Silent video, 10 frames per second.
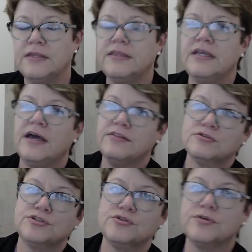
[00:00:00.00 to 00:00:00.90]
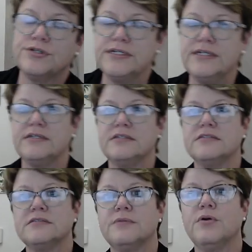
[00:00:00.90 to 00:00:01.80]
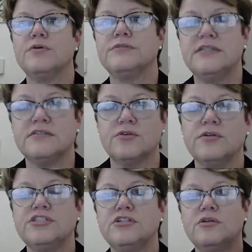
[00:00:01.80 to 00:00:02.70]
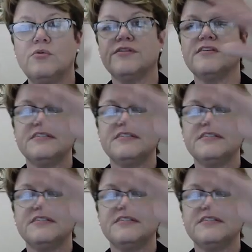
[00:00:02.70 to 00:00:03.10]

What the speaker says: The other story is protein secretion, where the